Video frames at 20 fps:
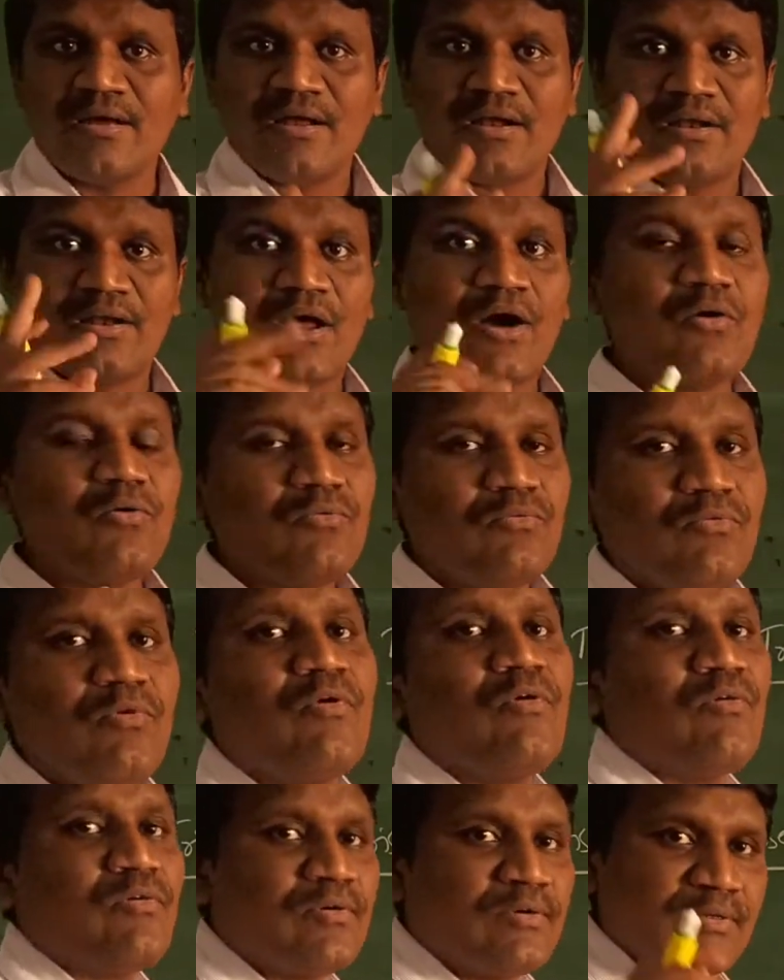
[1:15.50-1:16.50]
Now
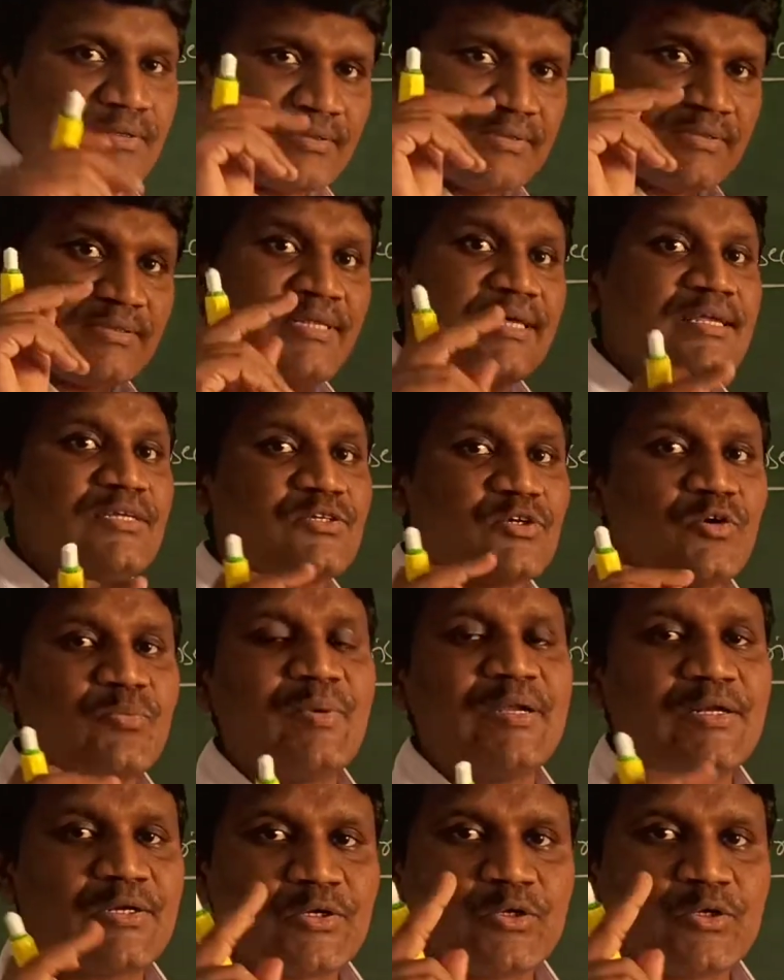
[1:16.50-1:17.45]
there should be